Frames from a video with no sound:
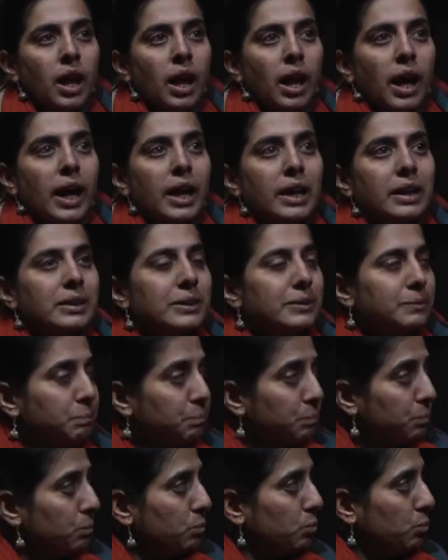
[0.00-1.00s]
and
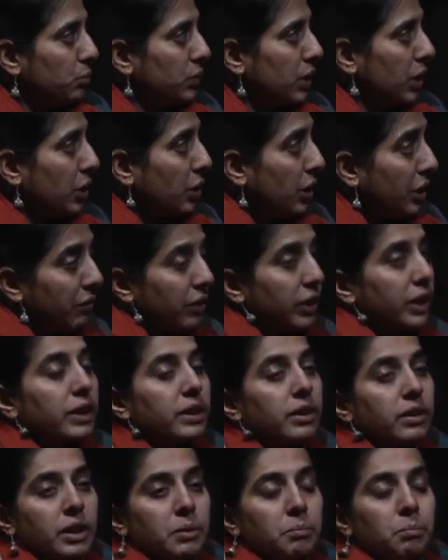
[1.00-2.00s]
even
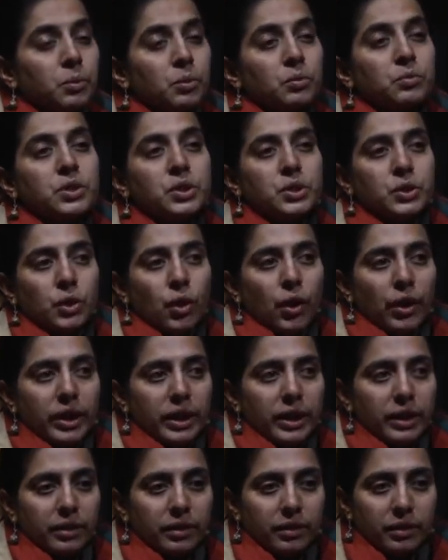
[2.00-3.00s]
in, improve the soil
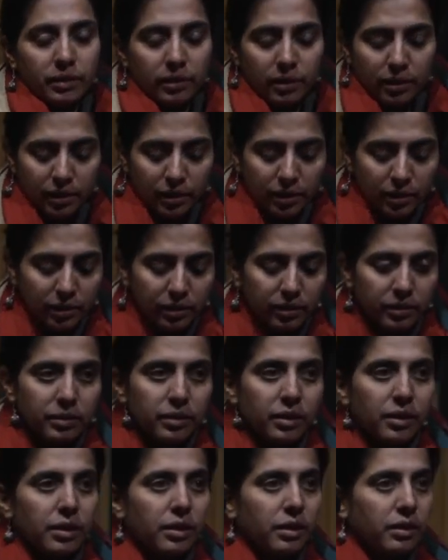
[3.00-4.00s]
in,
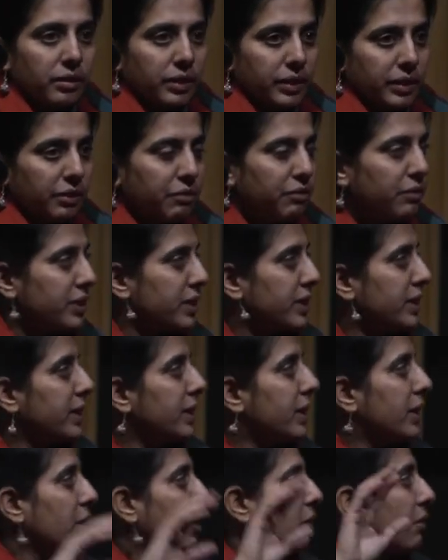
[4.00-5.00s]
uh, in the
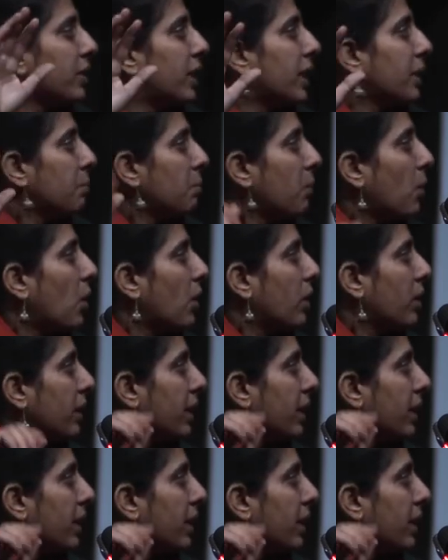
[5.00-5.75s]
vicinity of that pond.